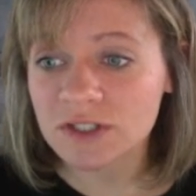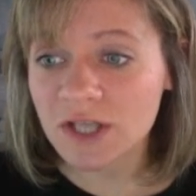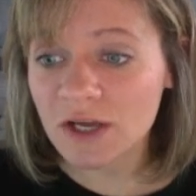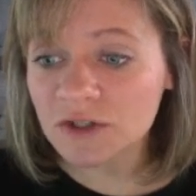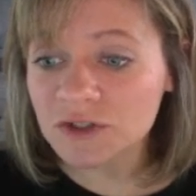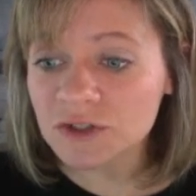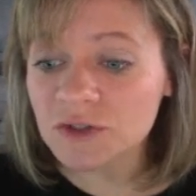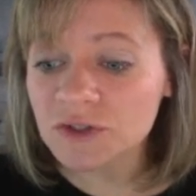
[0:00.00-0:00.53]

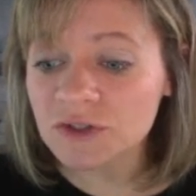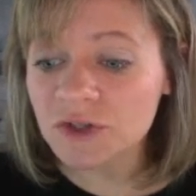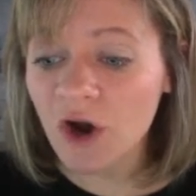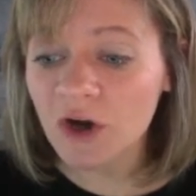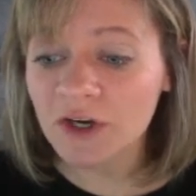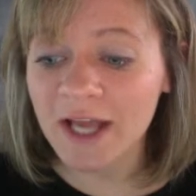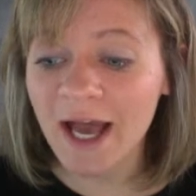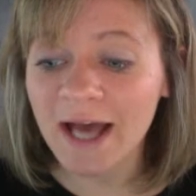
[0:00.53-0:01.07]
skeletal,
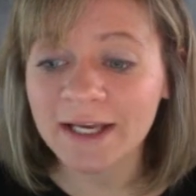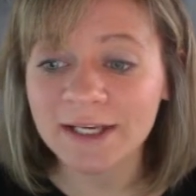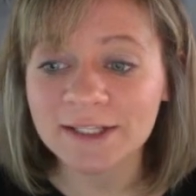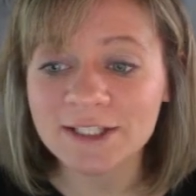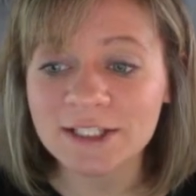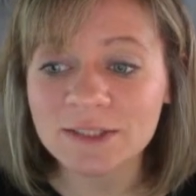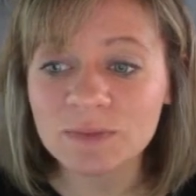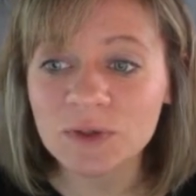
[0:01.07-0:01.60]
cardiac,
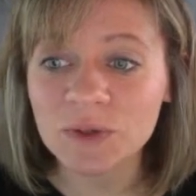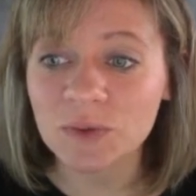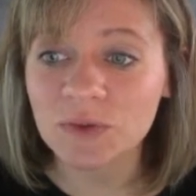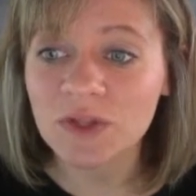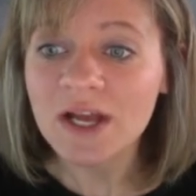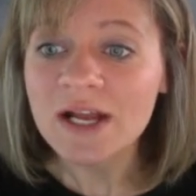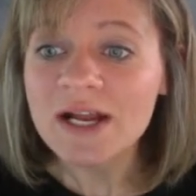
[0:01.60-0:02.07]
and smooth.